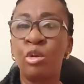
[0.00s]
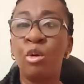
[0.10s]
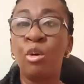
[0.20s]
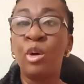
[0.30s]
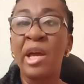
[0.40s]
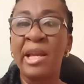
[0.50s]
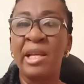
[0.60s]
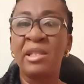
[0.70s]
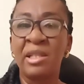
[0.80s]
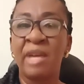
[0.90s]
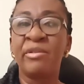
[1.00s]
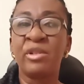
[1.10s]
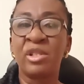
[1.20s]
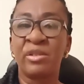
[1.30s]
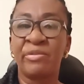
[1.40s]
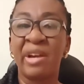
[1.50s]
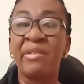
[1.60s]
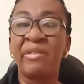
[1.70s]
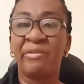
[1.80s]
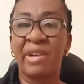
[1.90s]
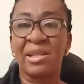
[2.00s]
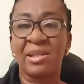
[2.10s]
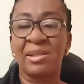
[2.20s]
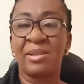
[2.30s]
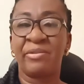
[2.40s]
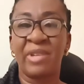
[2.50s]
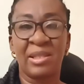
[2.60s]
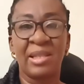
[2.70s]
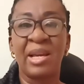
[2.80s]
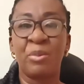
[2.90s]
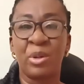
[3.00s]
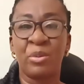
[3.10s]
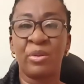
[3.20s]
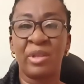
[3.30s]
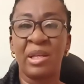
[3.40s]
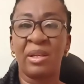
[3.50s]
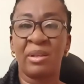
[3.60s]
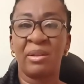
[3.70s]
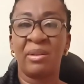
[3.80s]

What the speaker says: low energy levels very fast, faster than we could think.